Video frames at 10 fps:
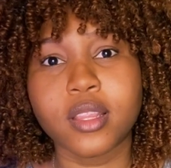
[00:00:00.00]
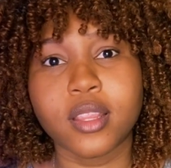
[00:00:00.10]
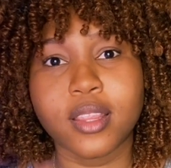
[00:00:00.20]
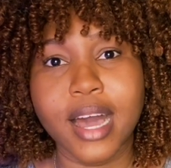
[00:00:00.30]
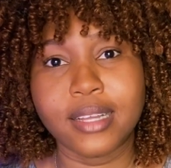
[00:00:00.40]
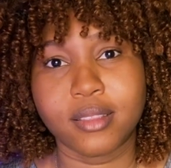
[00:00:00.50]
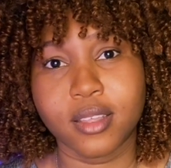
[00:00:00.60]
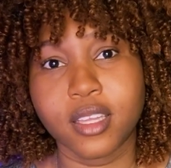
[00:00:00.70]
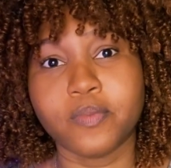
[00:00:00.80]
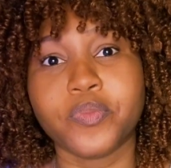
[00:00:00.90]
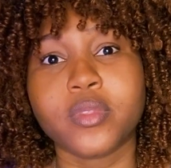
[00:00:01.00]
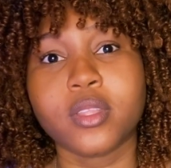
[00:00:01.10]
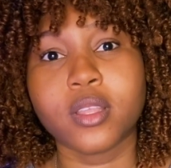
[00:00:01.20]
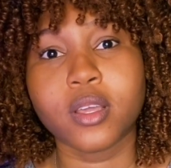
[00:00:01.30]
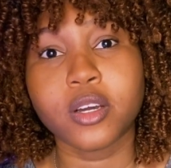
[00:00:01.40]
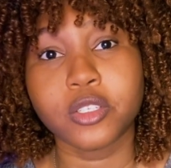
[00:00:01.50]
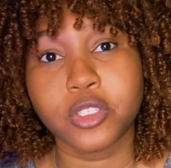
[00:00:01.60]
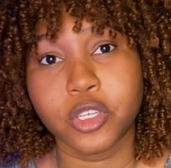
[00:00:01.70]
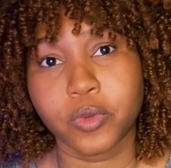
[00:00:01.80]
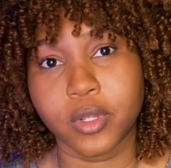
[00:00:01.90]
that thing
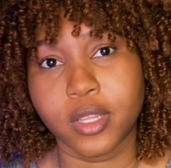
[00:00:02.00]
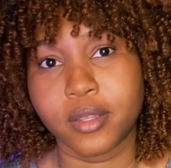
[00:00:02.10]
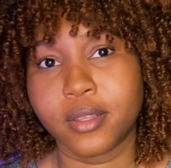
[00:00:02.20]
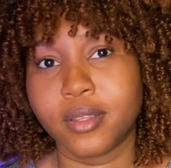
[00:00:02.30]
continually